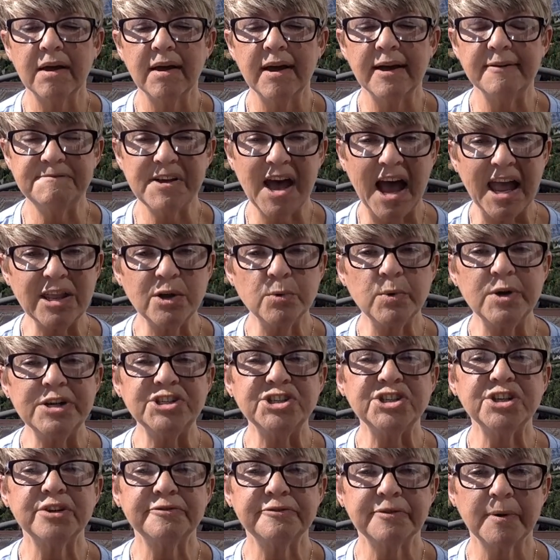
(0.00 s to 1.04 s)

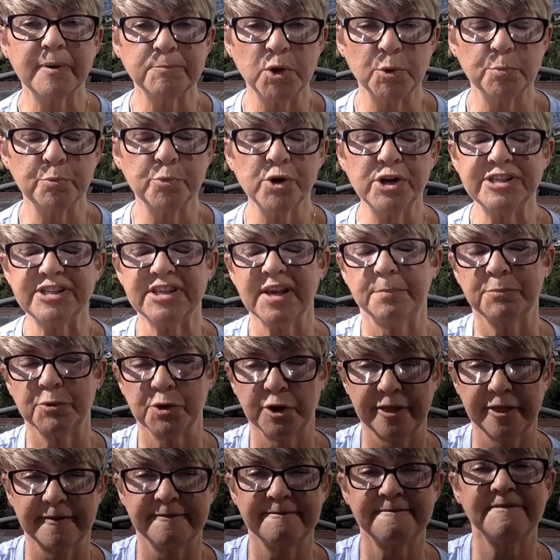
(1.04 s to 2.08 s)
evaluation from your preceptor,
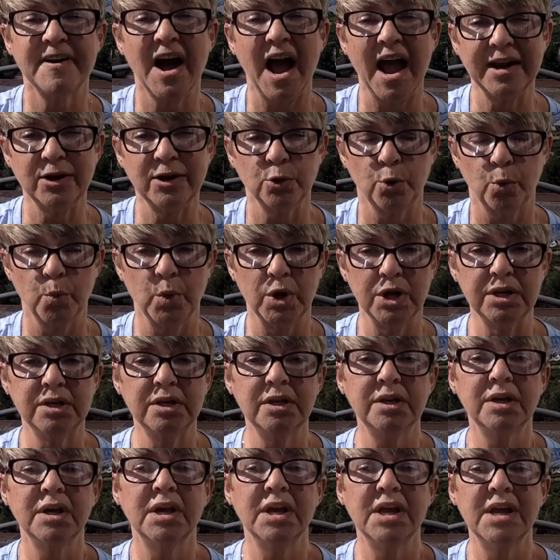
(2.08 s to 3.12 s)
the final
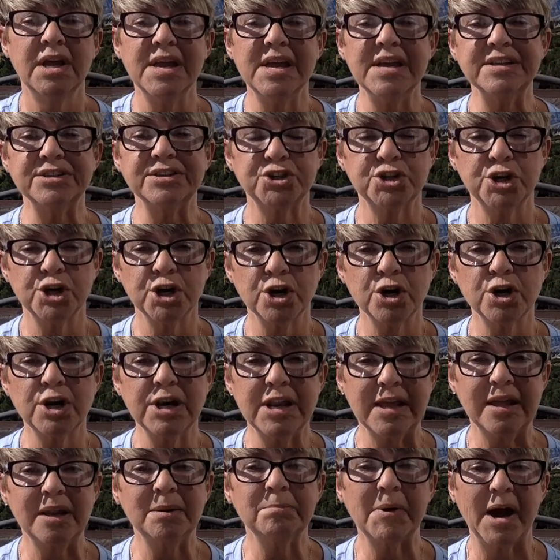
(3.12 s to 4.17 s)
one, is turned
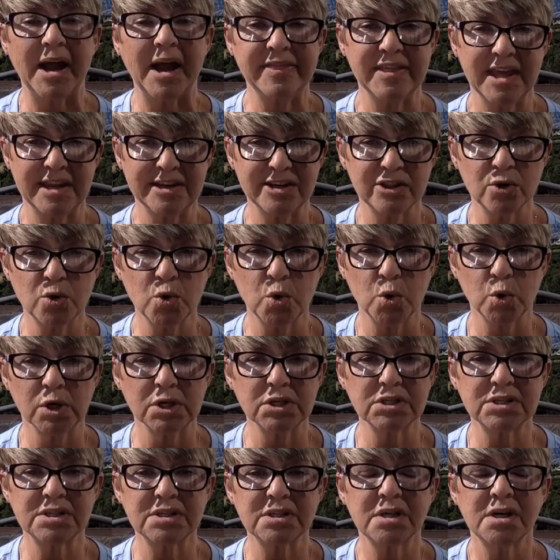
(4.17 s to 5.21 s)
in by the end of the
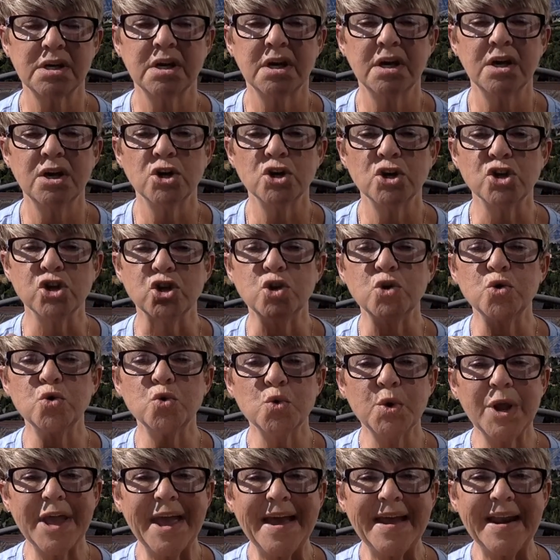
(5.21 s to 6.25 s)
course,
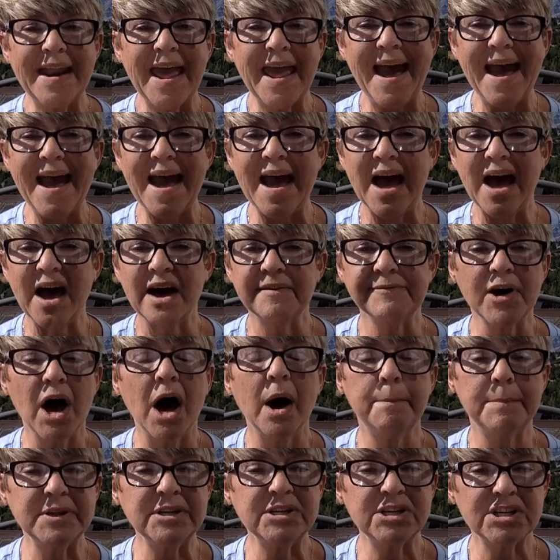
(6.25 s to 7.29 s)
you can have
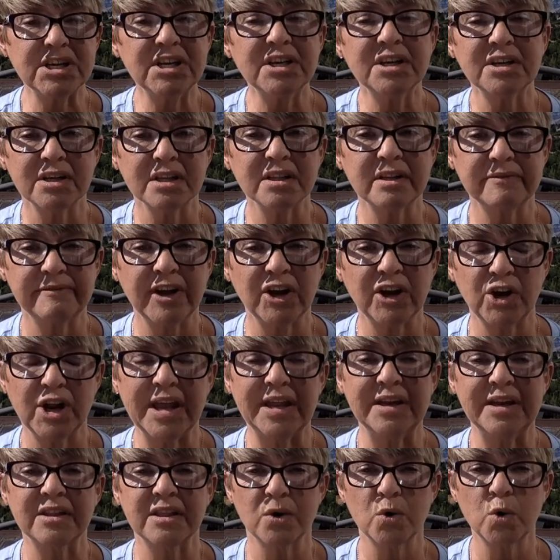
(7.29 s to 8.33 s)
up until the very
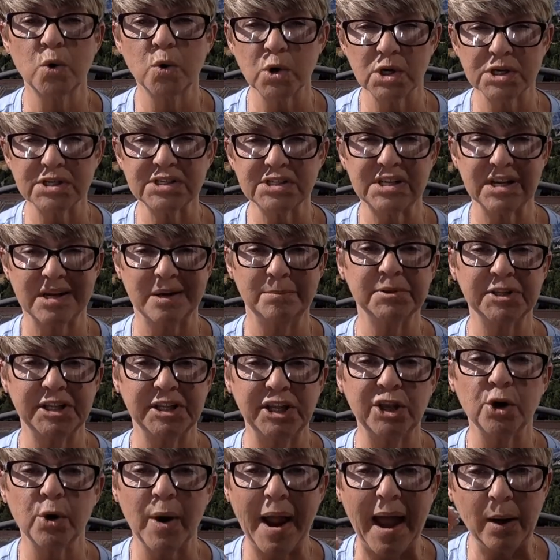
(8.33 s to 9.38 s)
end of the course to
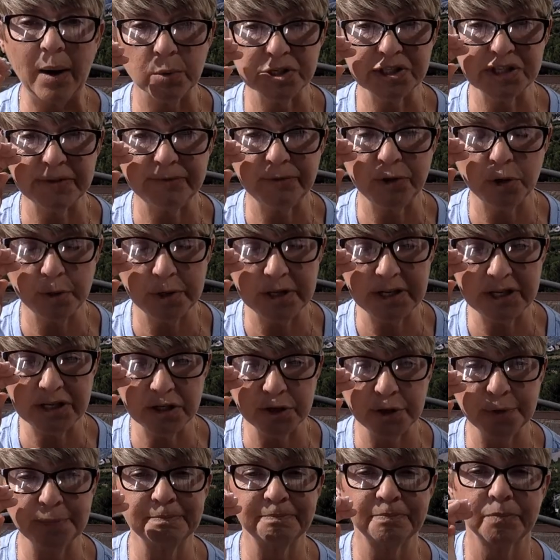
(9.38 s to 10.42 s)
complete your hours if you need
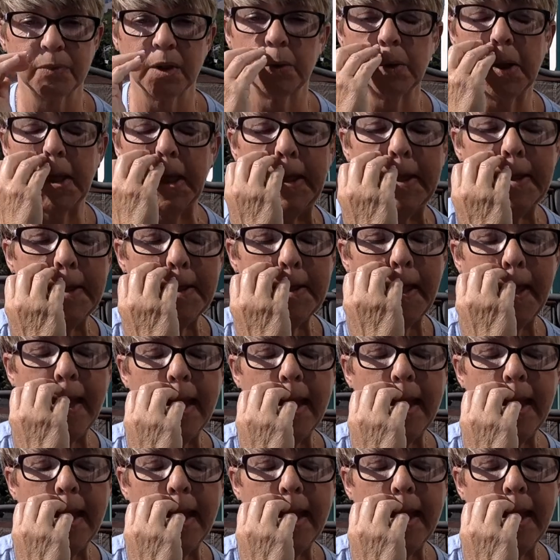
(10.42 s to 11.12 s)
to, okay?